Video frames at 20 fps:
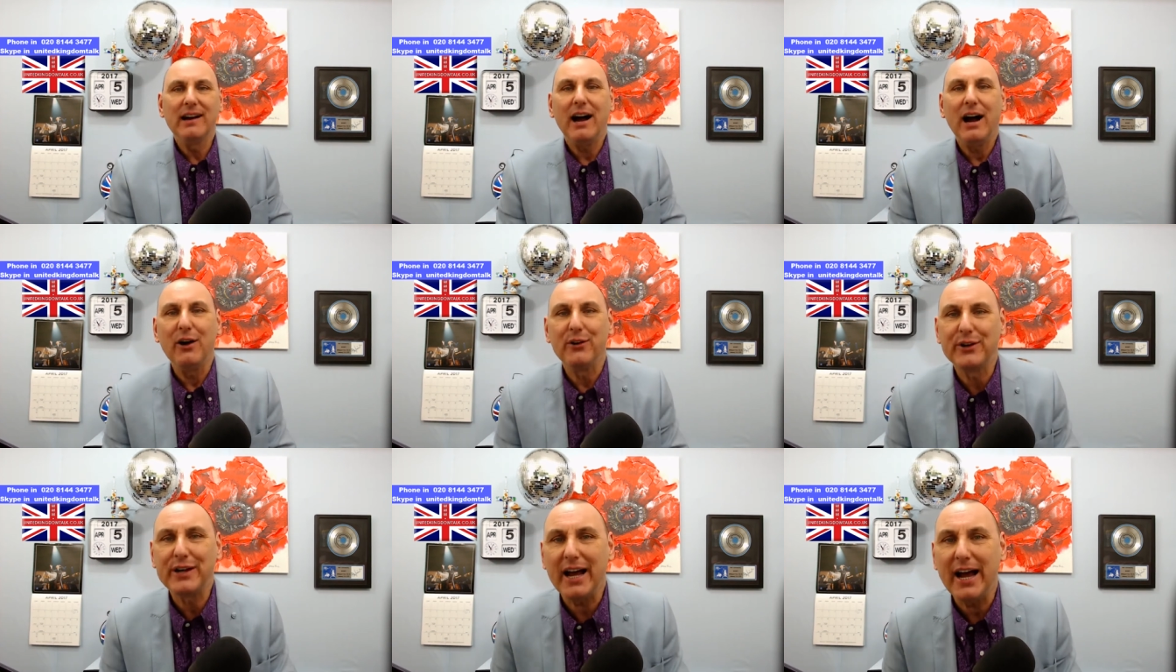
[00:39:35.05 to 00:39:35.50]

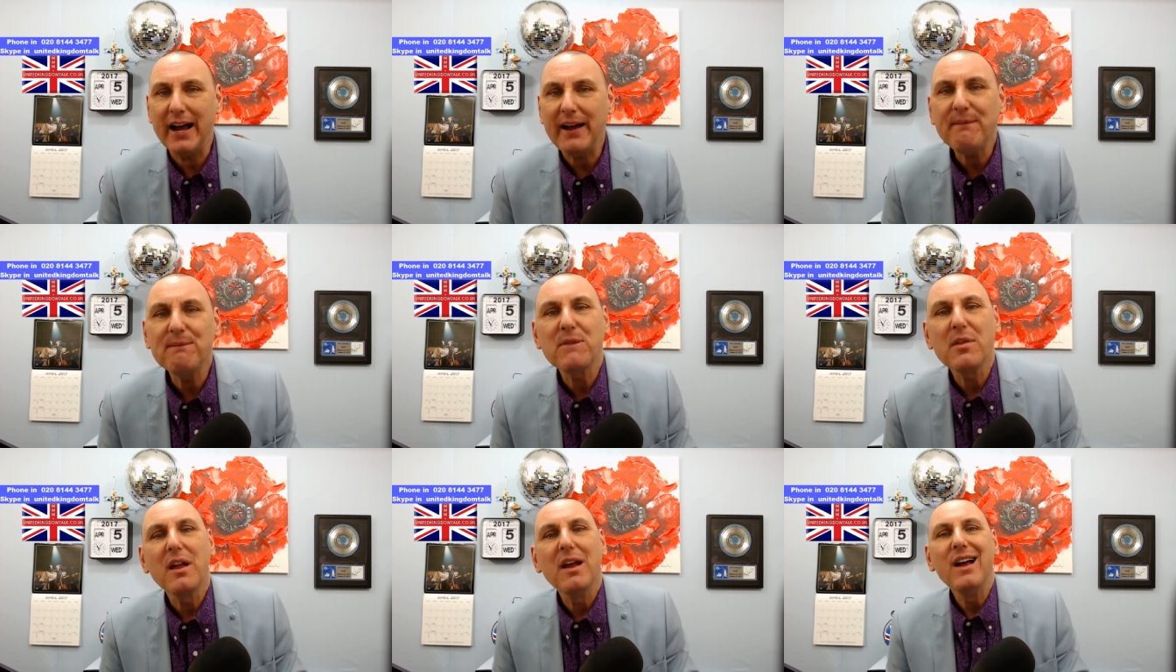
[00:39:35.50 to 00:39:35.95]

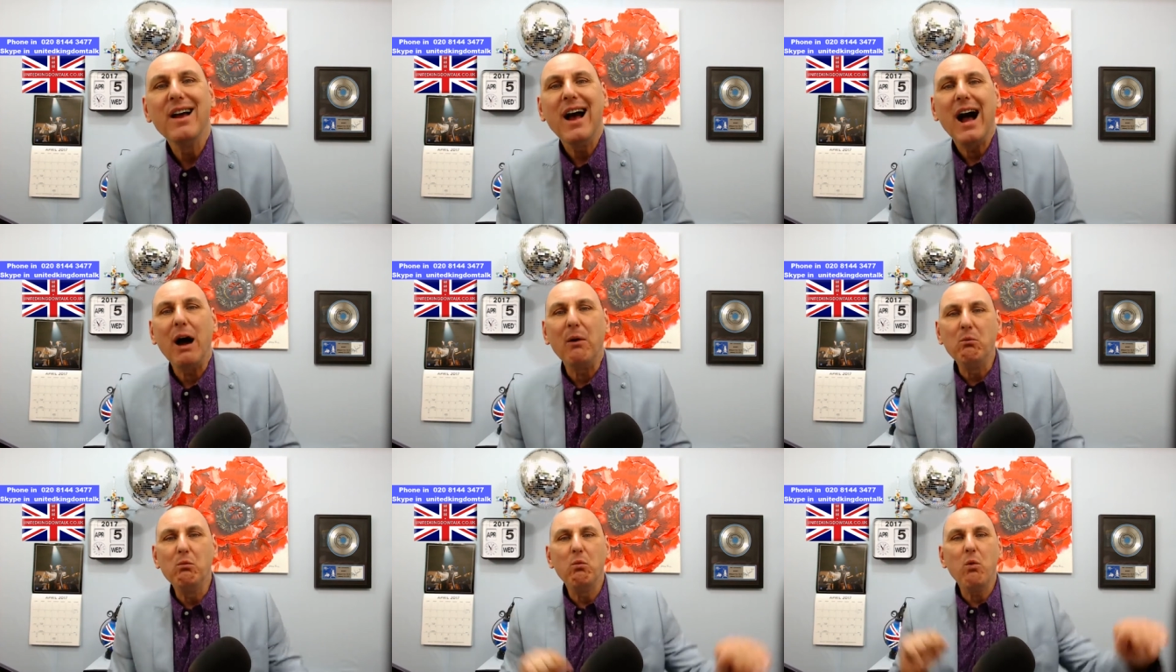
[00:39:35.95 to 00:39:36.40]
Okay.
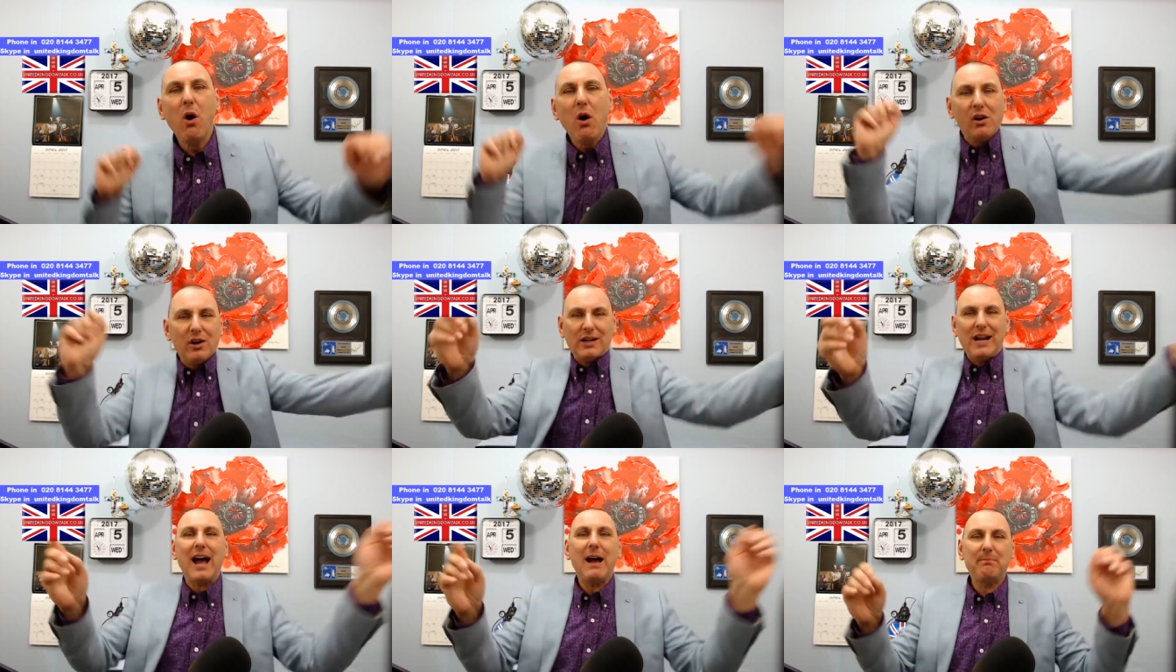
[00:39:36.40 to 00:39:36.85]
And what
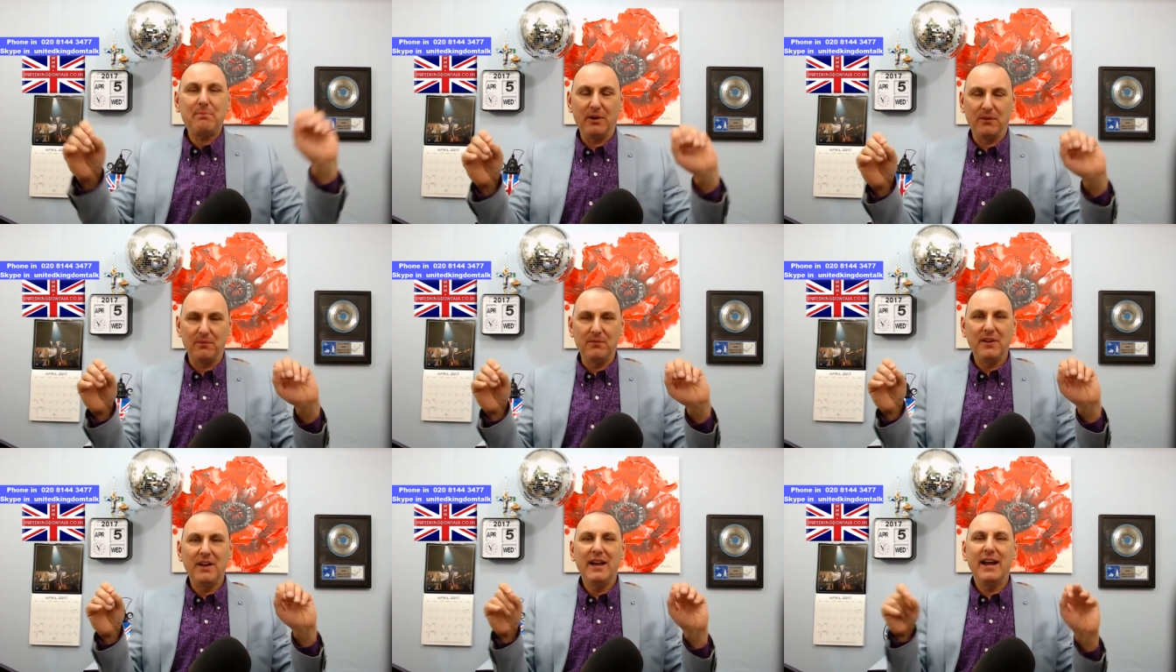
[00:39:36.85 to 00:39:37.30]
could
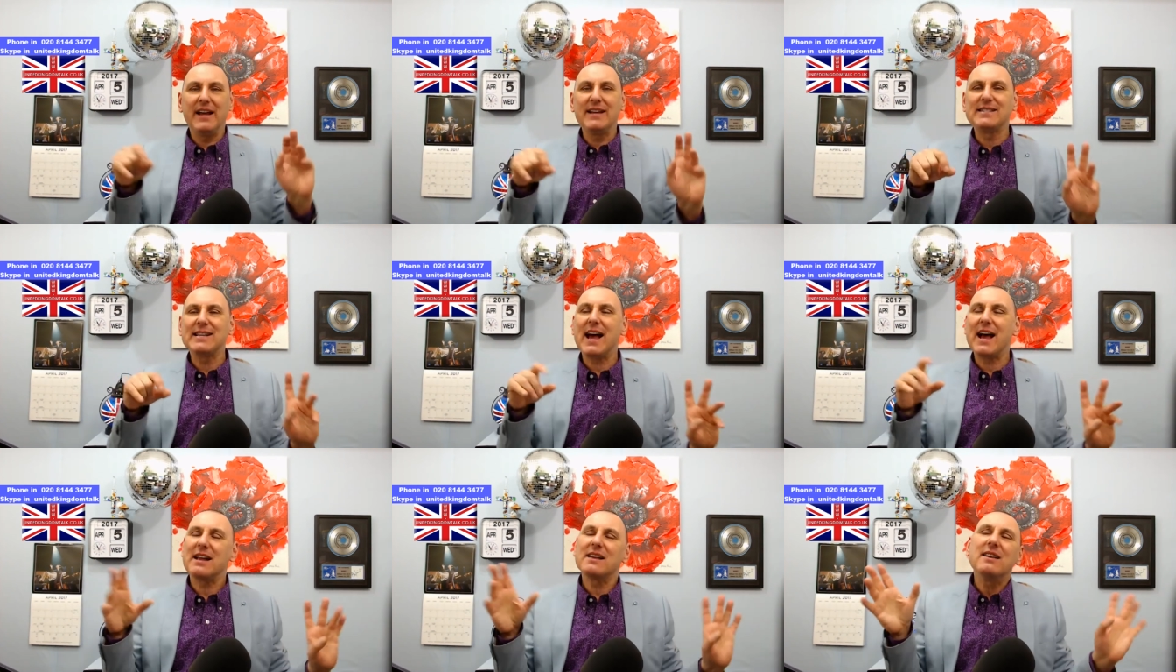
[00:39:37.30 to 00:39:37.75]
happen is
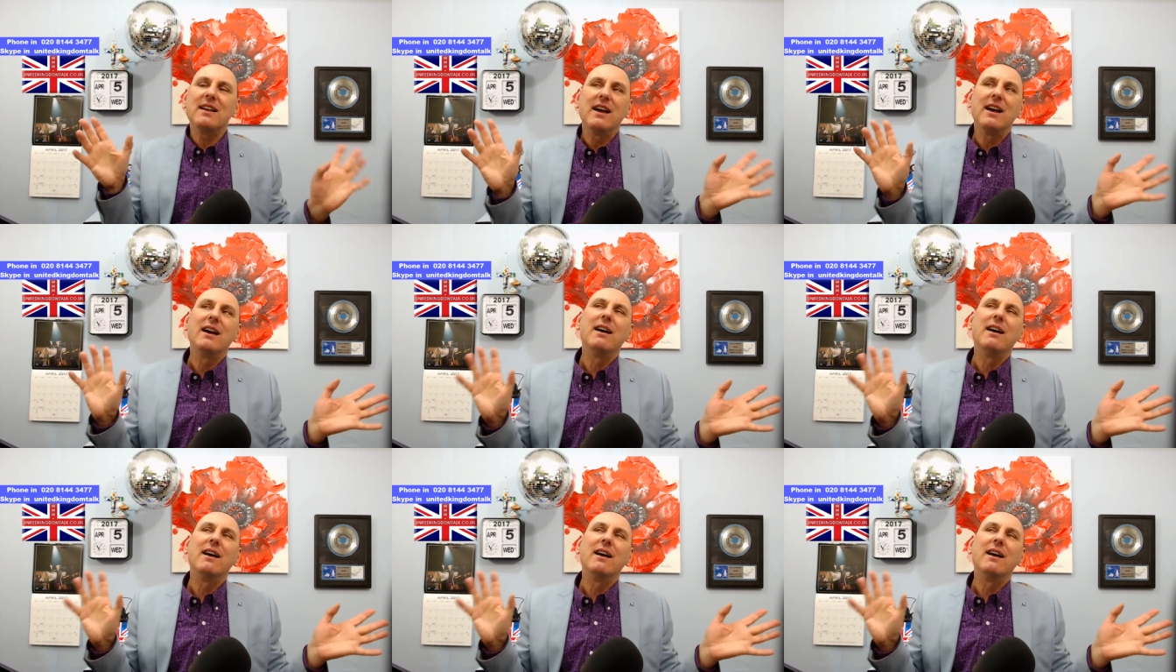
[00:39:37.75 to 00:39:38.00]
that,